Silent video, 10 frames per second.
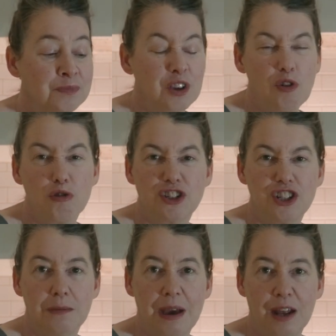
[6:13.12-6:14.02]

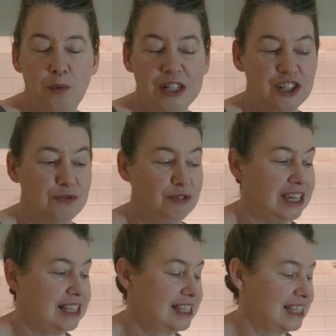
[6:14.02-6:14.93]
autumn and winter
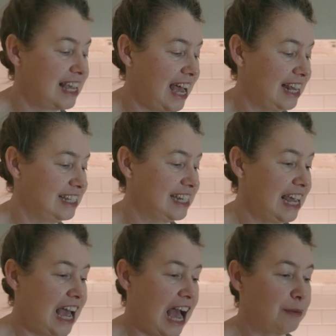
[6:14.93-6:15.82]
wreaths, and
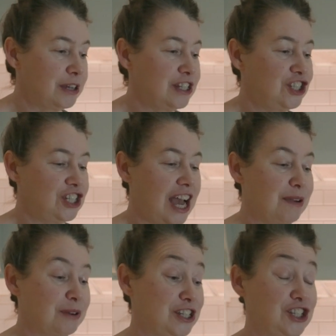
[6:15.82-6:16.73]
I'm
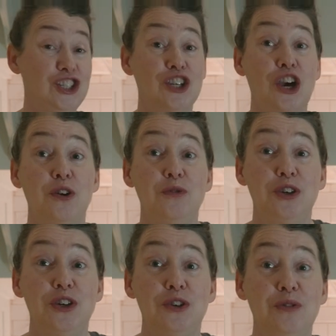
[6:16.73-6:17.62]
gonna show
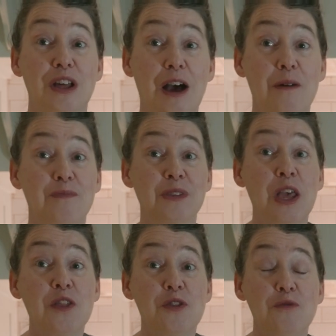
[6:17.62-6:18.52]
you
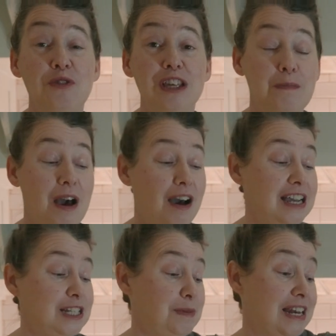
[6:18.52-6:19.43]
the wreath
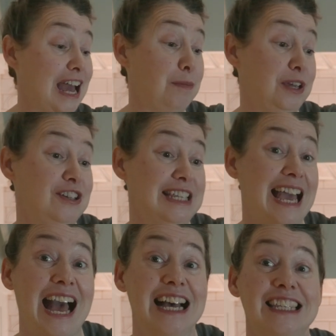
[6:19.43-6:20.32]
behind me now, because it
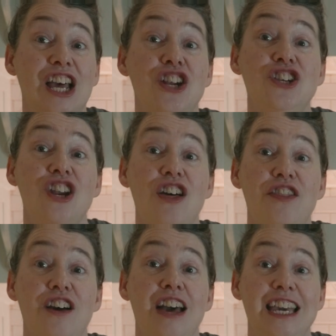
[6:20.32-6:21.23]
has
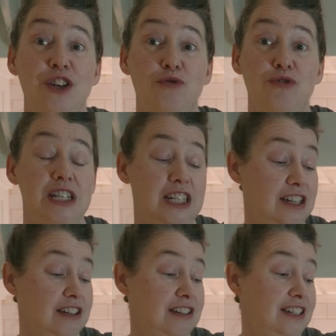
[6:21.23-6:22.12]
another
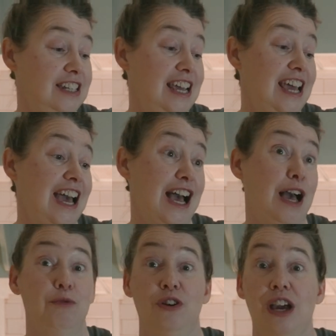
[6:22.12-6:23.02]
ingredient.
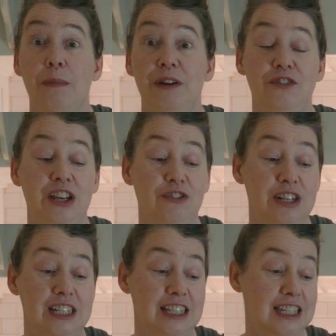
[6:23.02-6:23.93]
Well, a couple of
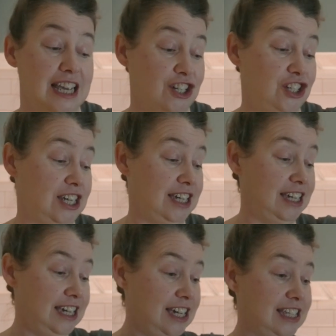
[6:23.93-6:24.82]
ingredients actually.
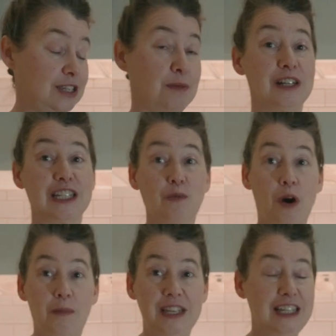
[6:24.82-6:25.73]
So I'm going to
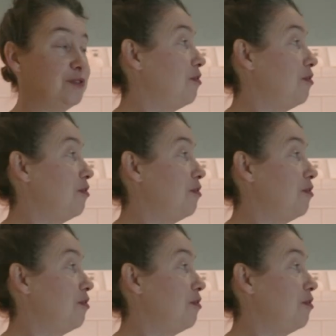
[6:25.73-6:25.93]
swap these